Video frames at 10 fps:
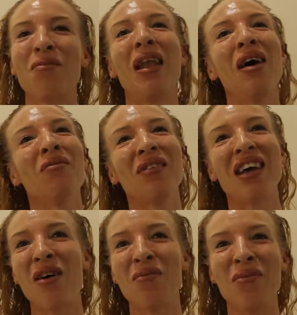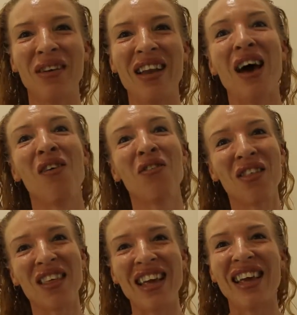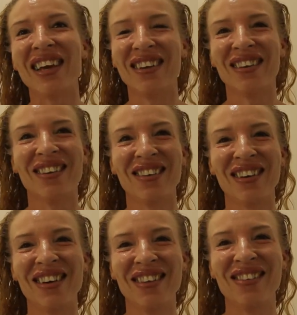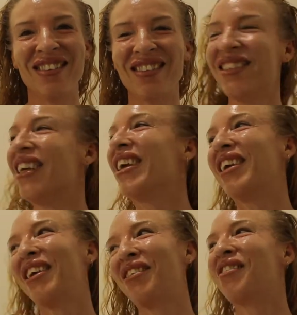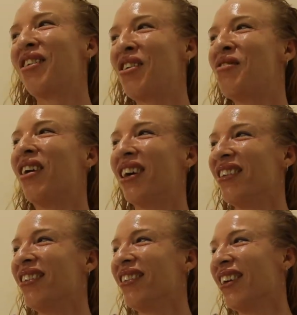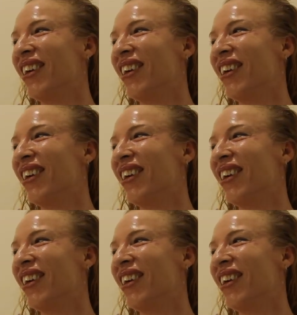plumped up and healthy and Just thank you so much. You're